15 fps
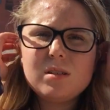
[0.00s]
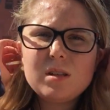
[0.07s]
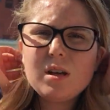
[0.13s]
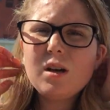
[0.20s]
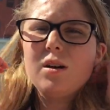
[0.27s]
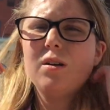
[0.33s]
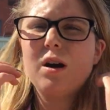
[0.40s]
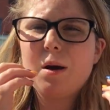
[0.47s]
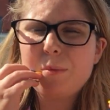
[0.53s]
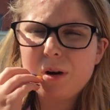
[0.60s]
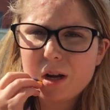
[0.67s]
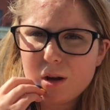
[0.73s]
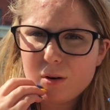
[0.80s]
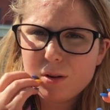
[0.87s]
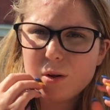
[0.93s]
So I'm
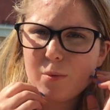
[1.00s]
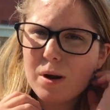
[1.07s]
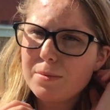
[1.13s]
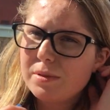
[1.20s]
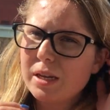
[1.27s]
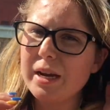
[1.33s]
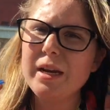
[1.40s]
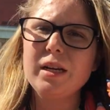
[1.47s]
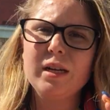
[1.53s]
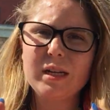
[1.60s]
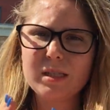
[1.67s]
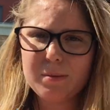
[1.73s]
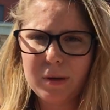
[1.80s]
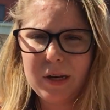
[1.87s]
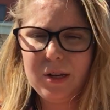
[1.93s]
gonna go to the website and
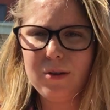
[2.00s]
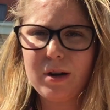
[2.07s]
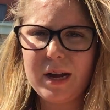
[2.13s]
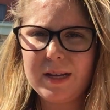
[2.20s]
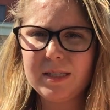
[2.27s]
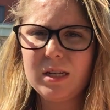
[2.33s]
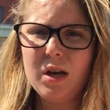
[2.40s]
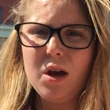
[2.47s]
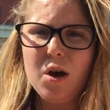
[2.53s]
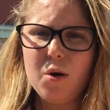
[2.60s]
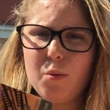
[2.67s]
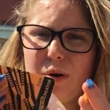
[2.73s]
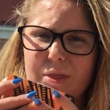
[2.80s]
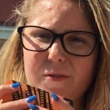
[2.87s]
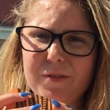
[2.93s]
explain to you guys
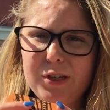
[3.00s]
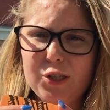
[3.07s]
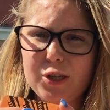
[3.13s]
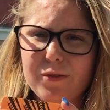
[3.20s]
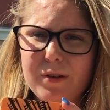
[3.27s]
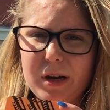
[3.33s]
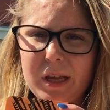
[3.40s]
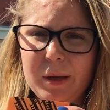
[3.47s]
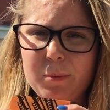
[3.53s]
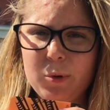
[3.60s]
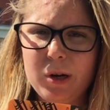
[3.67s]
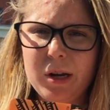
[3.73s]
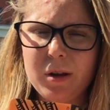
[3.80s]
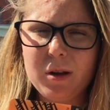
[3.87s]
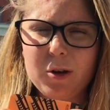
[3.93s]
what the featured fucking
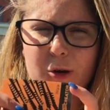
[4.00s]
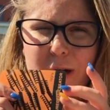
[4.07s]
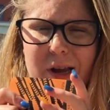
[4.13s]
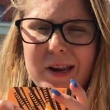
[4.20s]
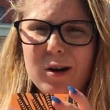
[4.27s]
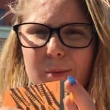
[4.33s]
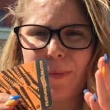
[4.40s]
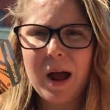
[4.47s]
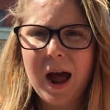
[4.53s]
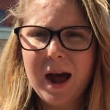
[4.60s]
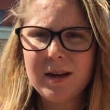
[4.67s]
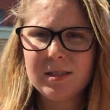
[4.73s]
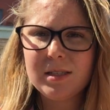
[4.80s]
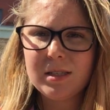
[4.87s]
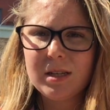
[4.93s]
creator
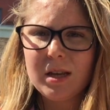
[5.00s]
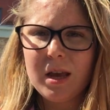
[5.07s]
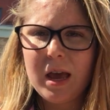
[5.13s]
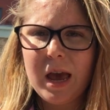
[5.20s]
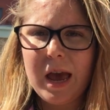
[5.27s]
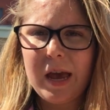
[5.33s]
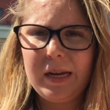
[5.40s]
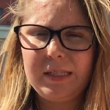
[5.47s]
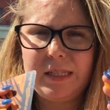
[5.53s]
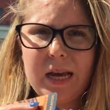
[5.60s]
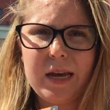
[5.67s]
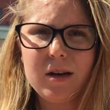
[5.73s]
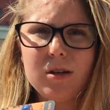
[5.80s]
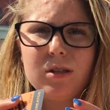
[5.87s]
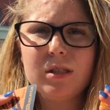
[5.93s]
pass
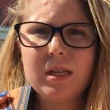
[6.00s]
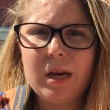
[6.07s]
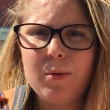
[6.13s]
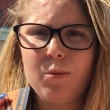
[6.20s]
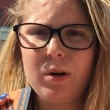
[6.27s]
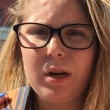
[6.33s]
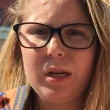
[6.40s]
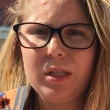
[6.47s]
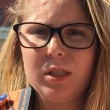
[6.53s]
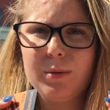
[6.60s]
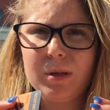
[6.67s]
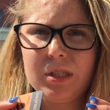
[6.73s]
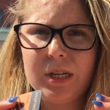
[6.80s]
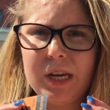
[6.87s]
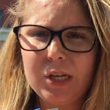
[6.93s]
entails and what it's
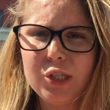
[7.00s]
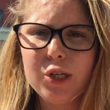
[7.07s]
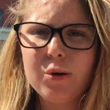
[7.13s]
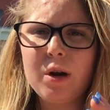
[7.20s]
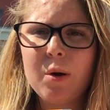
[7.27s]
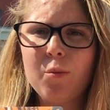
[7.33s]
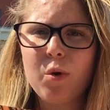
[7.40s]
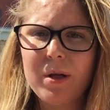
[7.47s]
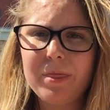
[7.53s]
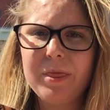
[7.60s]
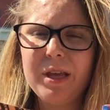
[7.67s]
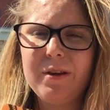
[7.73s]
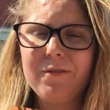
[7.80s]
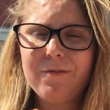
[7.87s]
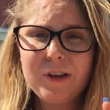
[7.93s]
supposed to get you and what
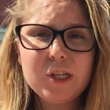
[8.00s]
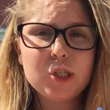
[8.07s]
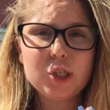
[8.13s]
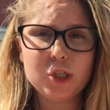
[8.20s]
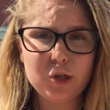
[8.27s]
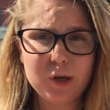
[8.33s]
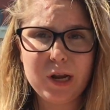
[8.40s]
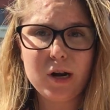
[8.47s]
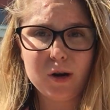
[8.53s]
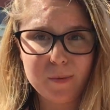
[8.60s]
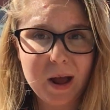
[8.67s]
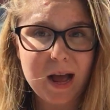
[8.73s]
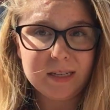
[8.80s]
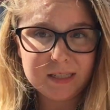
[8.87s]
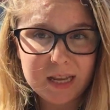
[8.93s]
the featured creator
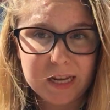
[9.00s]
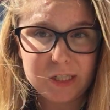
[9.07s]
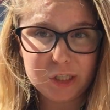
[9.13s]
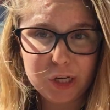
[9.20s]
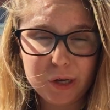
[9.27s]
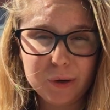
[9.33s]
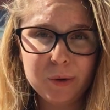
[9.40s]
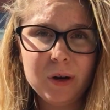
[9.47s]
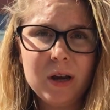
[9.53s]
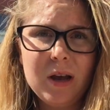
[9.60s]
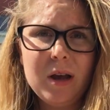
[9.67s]
pass gets you.